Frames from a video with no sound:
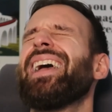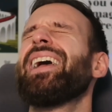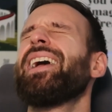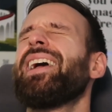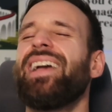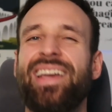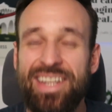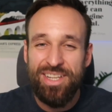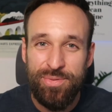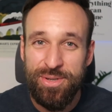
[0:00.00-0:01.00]

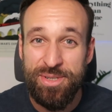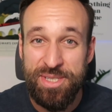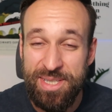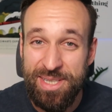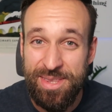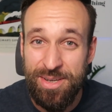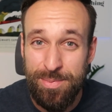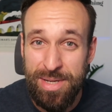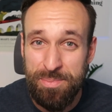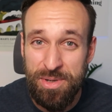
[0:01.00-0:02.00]
And if you're still
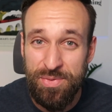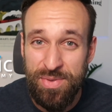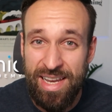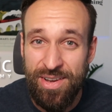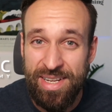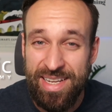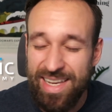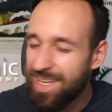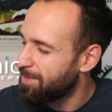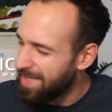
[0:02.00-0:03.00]
not a member of the
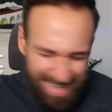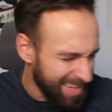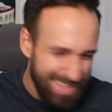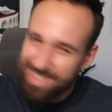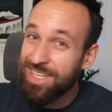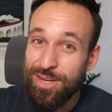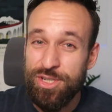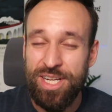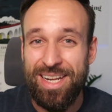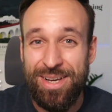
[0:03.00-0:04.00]
Ionic Academy,
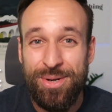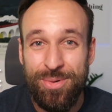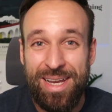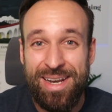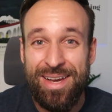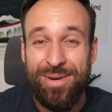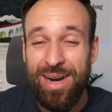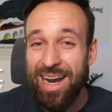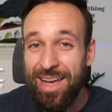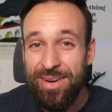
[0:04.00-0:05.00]
go check it out right
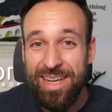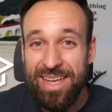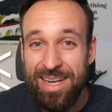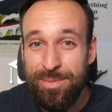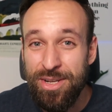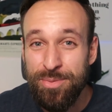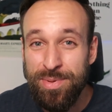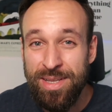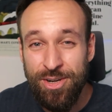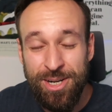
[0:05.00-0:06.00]
now,
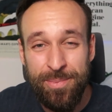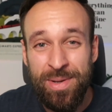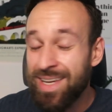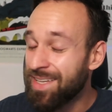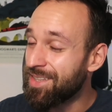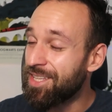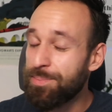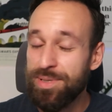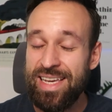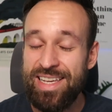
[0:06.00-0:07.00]
ionicacademy.com,
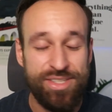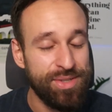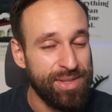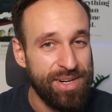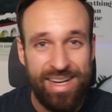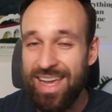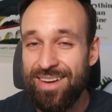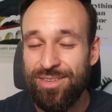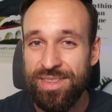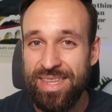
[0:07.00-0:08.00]
the place to learn
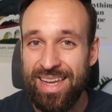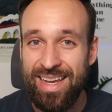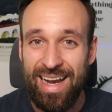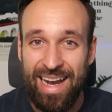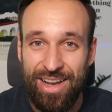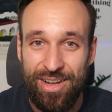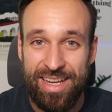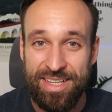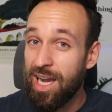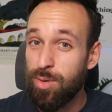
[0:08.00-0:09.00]
everything
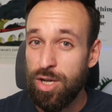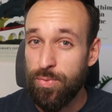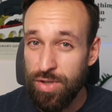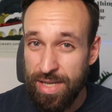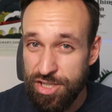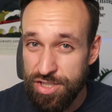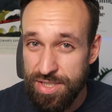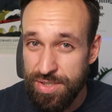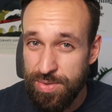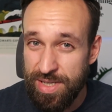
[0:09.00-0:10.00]
Ionic. I'll hopefully
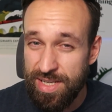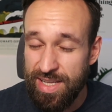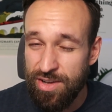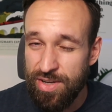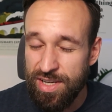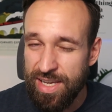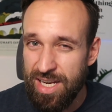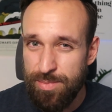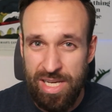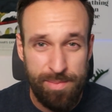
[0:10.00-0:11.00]
catch you soon in the Ionic
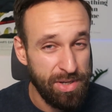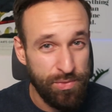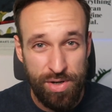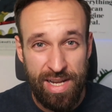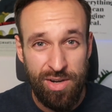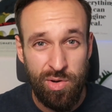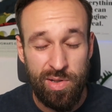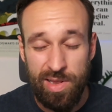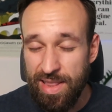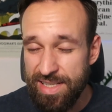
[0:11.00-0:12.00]
Academy, but for
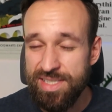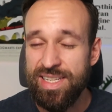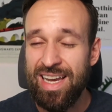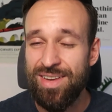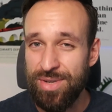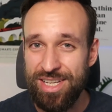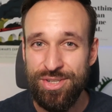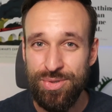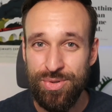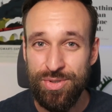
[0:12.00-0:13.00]
now, let's dive
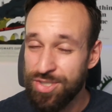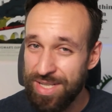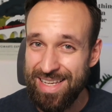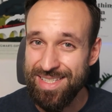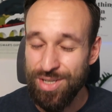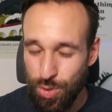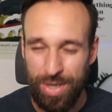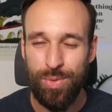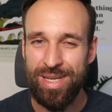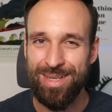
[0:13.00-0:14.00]
into today's
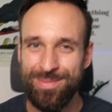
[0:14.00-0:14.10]
quick win.